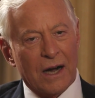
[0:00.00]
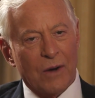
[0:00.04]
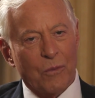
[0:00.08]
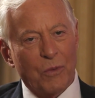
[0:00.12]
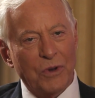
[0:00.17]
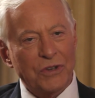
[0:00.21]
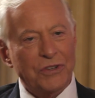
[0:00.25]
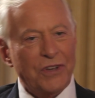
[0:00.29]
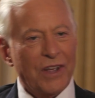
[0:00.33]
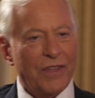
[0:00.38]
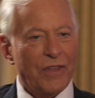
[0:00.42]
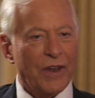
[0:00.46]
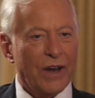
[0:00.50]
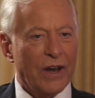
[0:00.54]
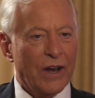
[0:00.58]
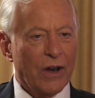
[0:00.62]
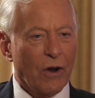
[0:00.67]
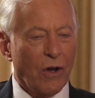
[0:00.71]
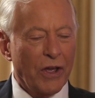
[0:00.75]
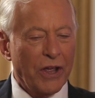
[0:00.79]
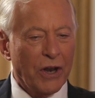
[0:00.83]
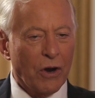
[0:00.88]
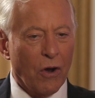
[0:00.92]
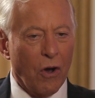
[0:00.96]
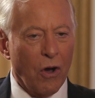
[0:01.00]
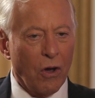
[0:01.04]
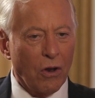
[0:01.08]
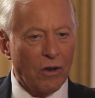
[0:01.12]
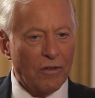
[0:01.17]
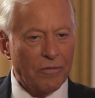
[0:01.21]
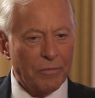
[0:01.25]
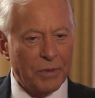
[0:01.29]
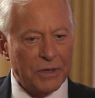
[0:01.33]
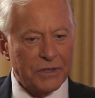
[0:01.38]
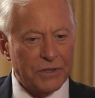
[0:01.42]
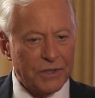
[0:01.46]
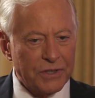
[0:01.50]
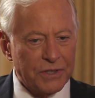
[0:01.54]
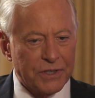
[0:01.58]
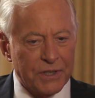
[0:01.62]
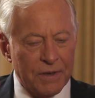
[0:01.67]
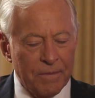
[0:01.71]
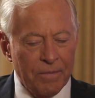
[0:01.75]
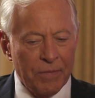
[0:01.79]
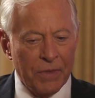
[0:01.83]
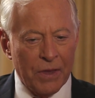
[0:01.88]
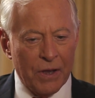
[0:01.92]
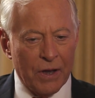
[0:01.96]
We say that in all of business,
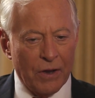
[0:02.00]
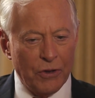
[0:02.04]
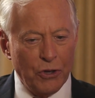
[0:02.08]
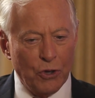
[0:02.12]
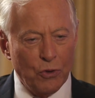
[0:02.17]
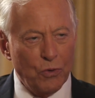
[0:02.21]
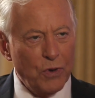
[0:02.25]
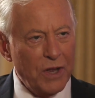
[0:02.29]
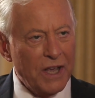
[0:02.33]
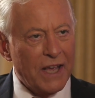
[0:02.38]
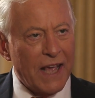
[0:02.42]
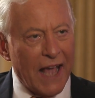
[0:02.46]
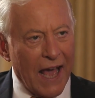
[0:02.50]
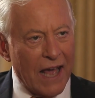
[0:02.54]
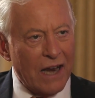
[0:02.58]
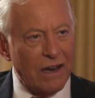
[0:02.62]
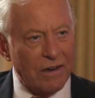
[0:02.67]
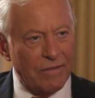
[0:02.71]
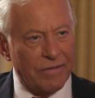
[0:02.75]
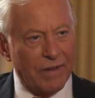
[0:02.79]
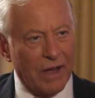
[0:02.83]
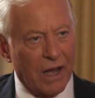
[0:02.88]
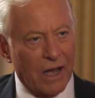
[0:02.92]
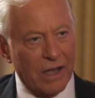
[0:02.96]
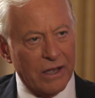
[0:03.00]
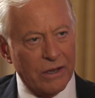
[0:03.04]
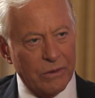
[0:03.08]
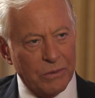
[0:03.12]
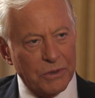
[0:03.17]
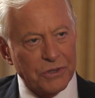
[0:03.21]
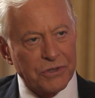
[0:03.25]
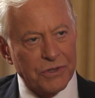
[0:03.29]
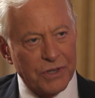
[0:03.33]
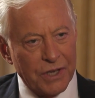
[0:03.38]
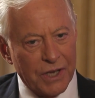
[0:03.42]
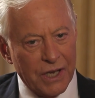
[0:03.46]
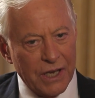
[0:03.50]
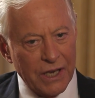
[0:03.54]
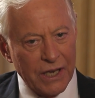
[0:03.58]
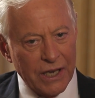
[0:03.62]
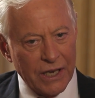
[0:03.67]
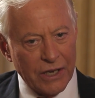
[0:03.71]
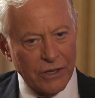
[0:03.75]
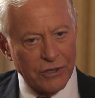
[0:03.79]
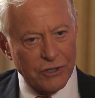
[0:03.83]
unique added value is the key.